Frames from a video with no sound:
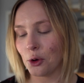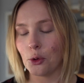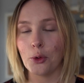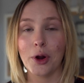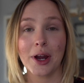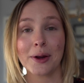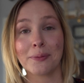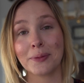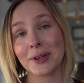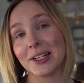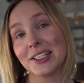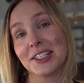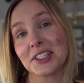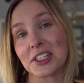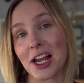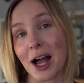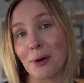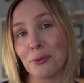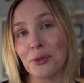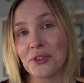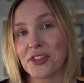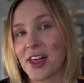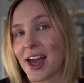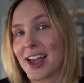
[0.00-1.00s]
where I'm gonna
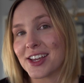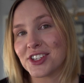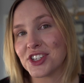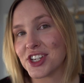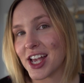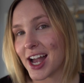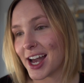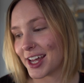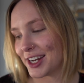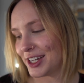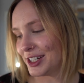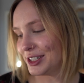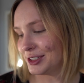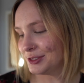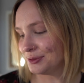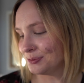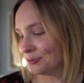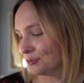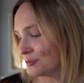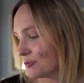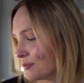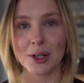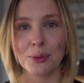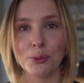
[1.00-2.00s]
stop with eyeshadow.
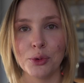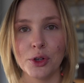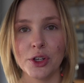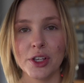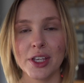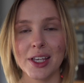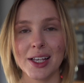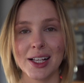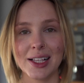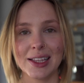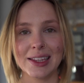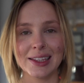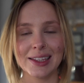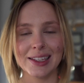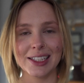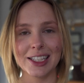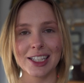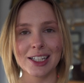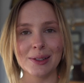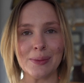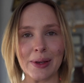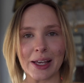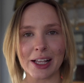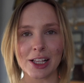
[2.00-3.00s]
I'm gonna pull you a
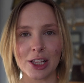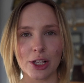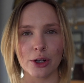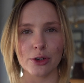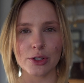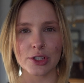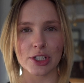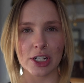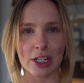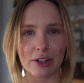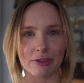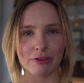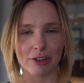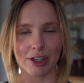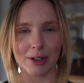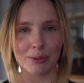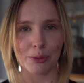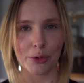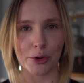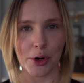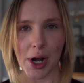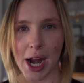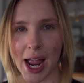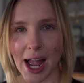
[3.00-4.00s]
little bit closer for
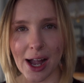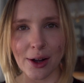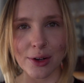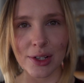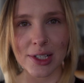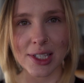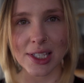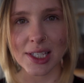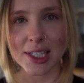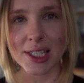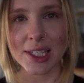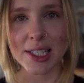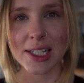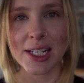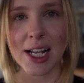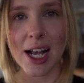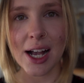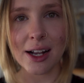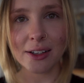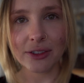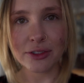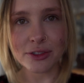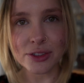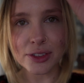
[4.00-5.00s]
brows and
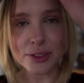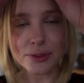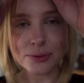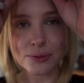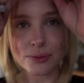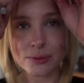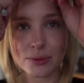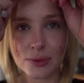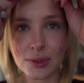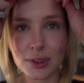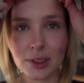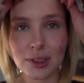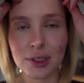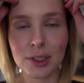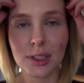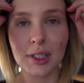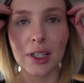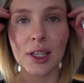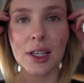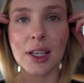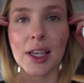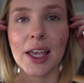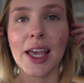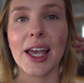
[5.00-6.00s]
stuff,
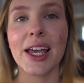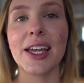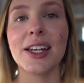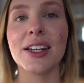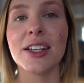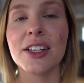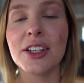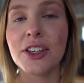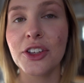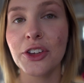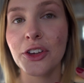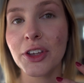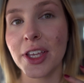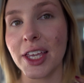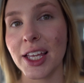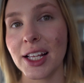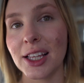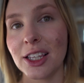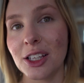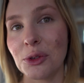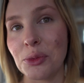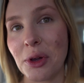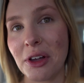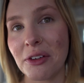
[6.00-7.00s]
and you can get
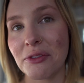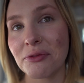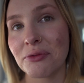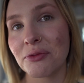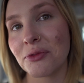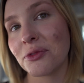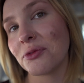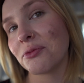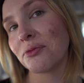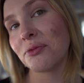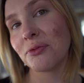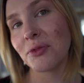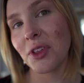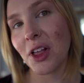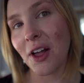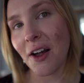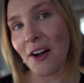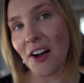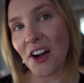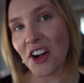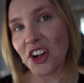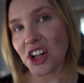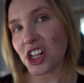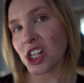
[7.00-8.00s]
a little bit
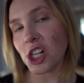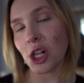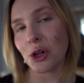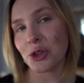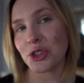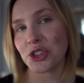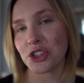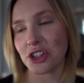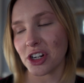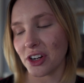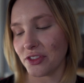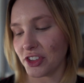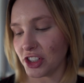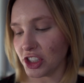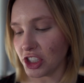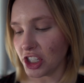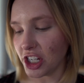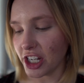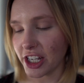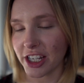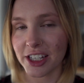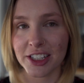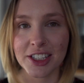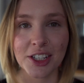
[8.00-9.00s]
closer of a
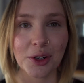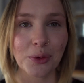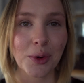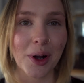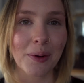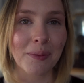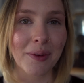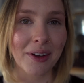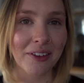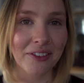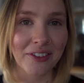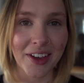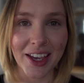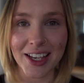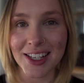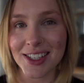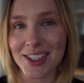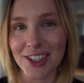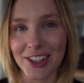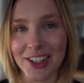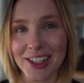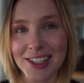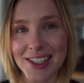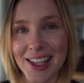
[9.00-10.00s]
look to what my
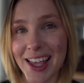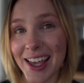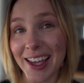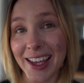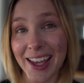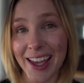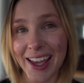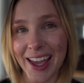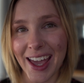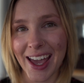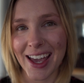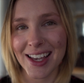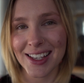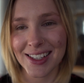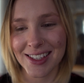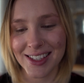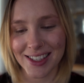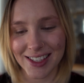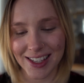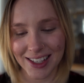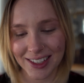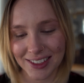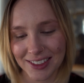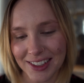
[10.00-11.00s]
face looks like, I
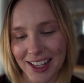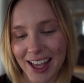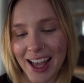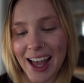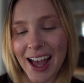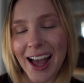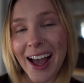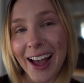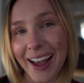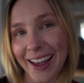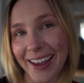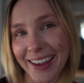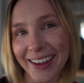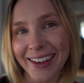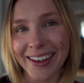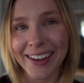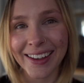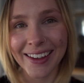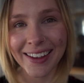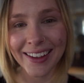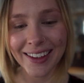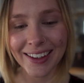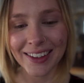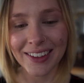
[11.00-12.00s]
guess.
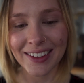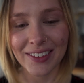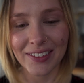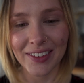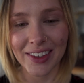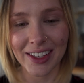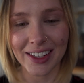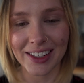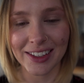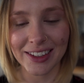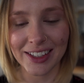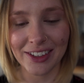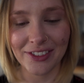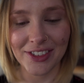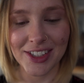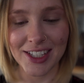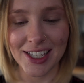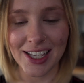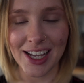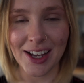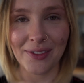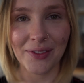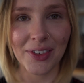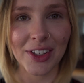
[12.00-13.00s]
Hi, gonna lift
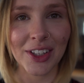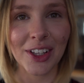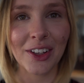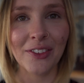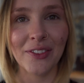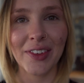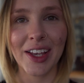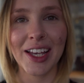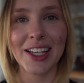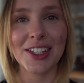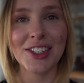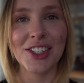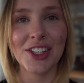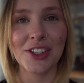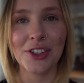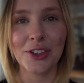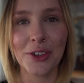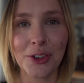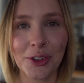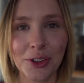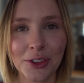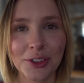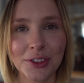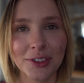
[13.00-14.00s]
you up a little bit
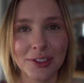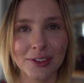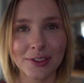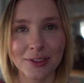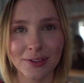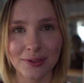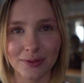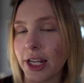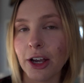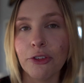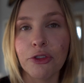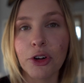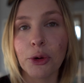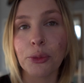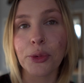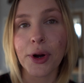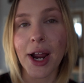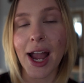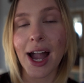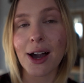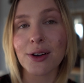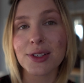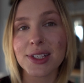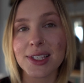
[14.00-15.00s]
too. Now for
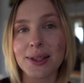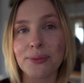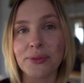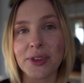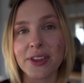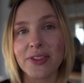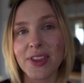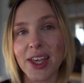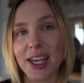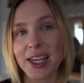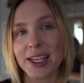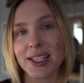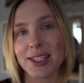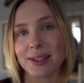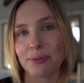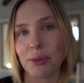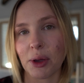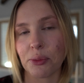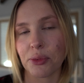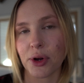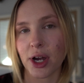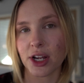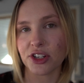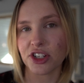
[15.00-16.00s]
brows, something that is in
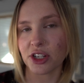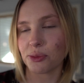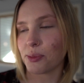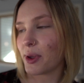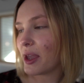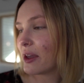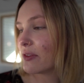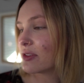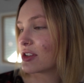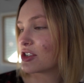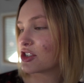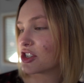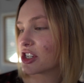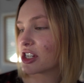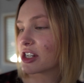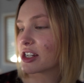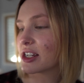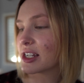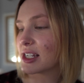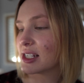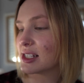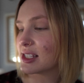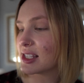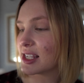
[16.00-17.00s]
my project pan this year
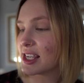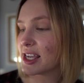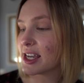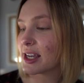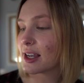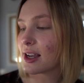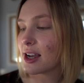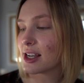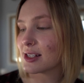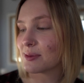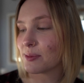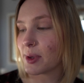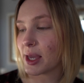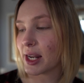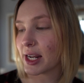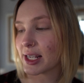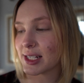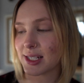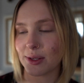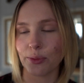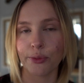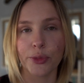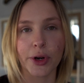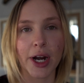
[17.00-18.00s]
is the It
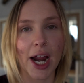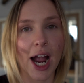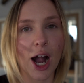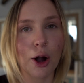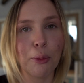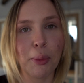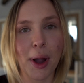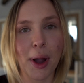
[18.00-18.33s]
Cosmetics Brow